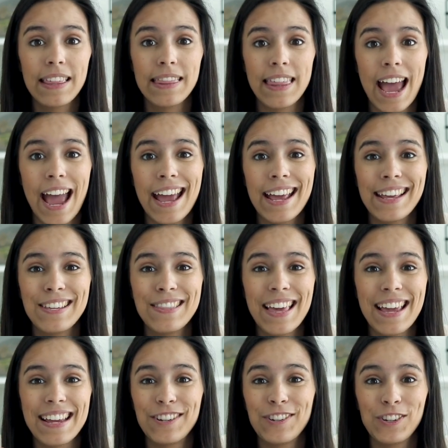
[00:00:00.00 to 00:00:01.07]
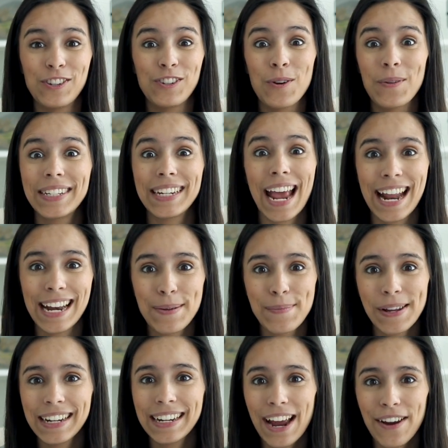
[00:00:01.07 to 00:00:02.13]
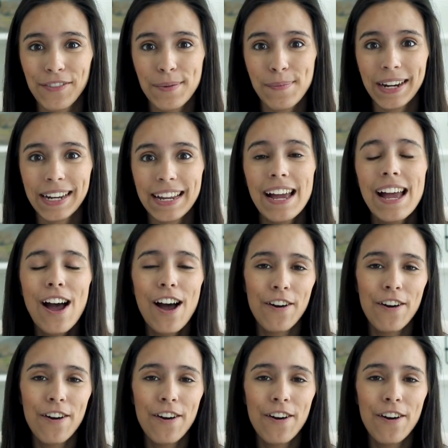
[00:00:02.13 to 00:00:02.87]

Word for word: that they can just show it to anybody and everybody.